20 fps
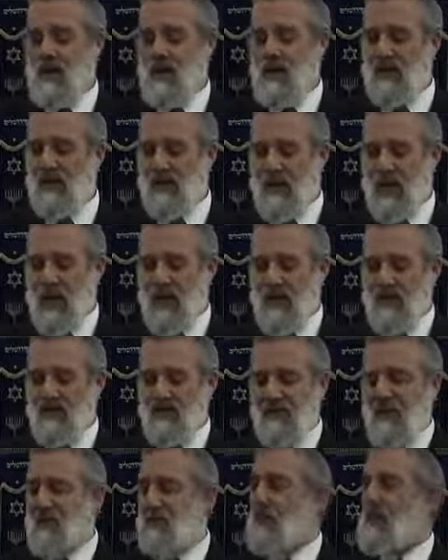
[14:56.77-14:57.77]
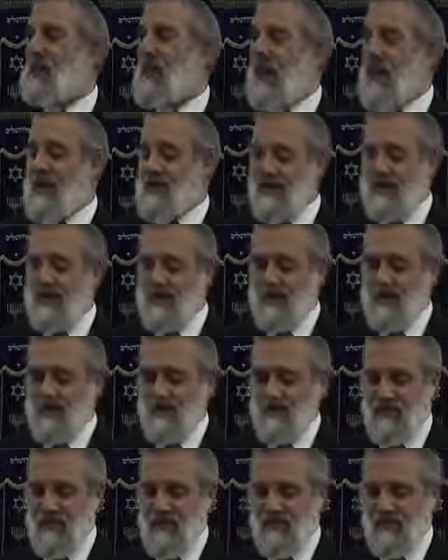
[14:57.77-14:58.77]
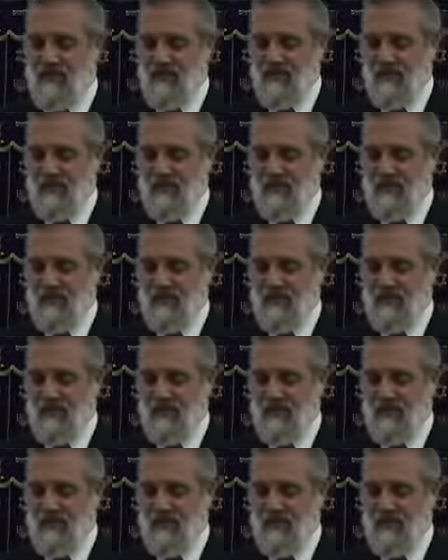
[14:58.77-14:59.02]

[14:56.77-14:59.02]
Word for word: is a lack of love or the opposite of love.